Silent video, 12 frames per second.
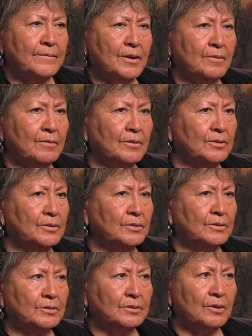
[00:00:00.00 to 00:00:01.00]
It was
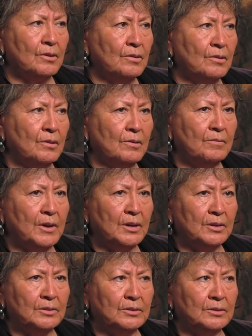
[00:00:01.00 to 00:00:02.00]
so
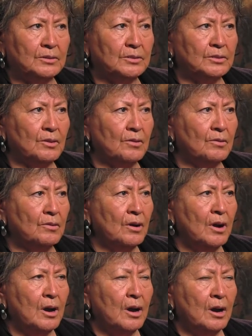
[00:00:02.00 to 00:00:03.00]
amazing, so
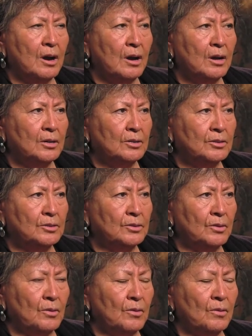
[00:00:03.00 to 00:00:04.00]

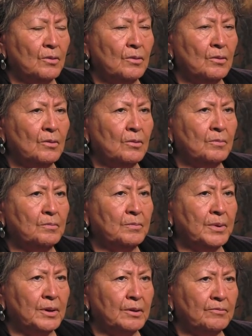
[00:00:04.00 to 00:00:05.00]
so
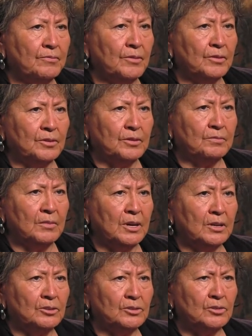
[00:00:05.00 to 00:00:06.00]
pitiful to
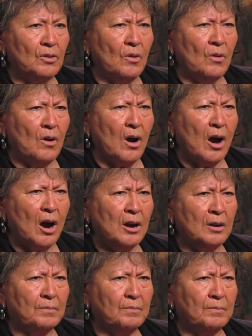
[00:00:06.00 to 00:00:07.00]
me, so
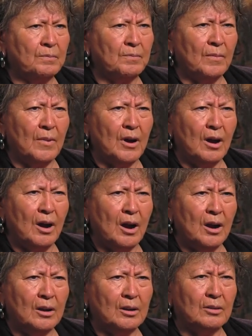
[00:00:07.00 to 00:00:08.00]
heart
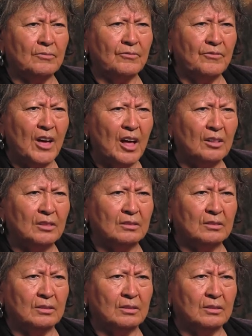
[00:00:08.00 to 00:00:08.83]
heartfelt.